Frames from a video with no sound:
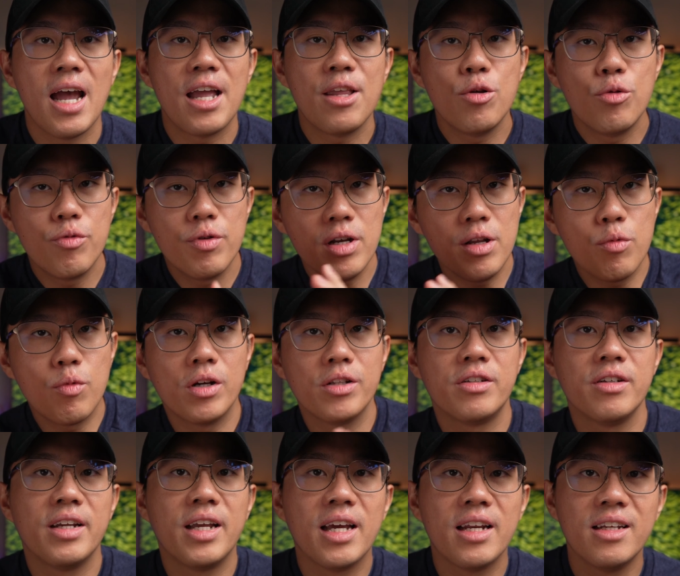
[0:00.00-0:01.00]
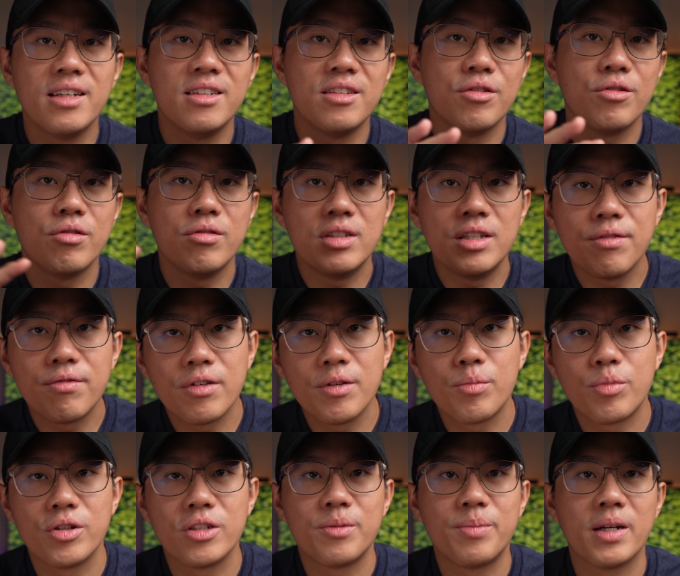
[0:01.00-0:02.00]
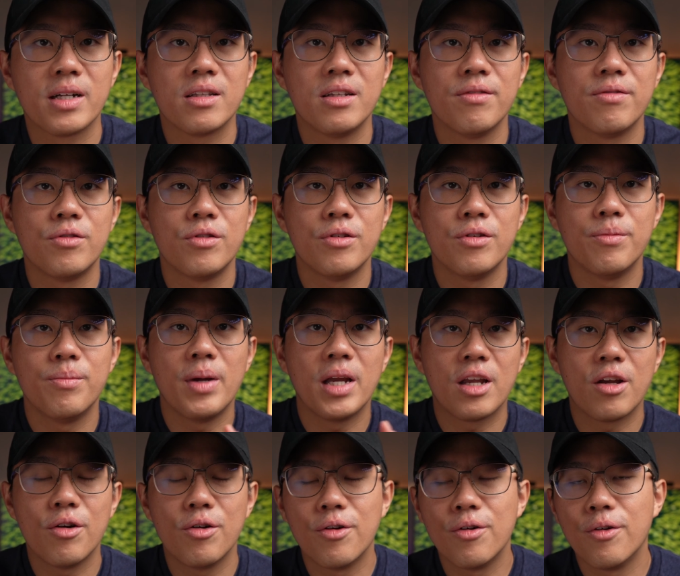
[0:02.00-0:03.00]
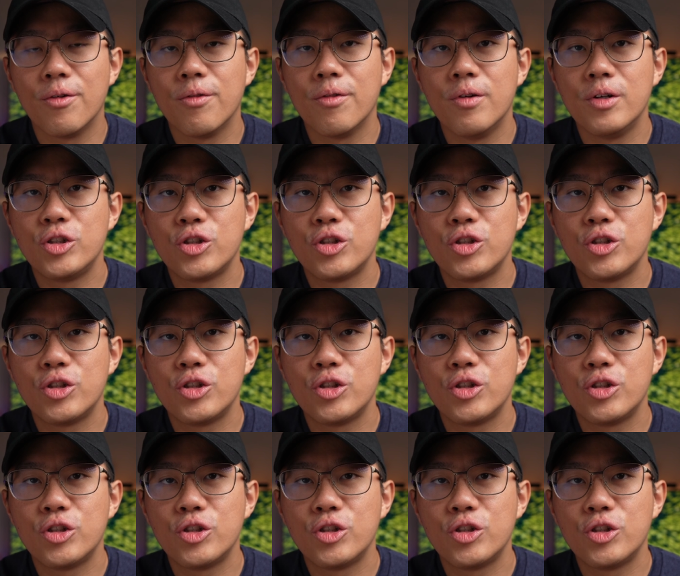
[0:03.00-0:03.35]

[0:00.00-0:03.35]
and you really want to get it, different perspective to make your